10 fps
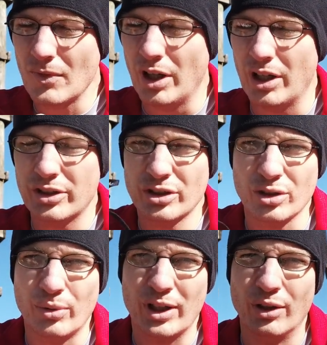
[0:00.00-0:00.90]

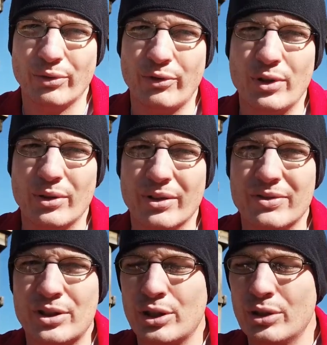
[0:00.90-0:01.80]
Just a quick overview
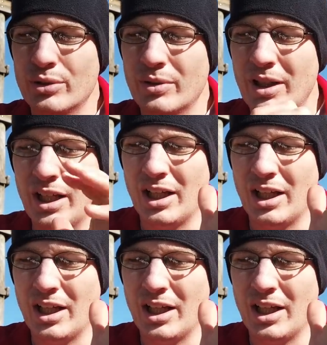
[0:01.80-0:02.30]
of the shoe.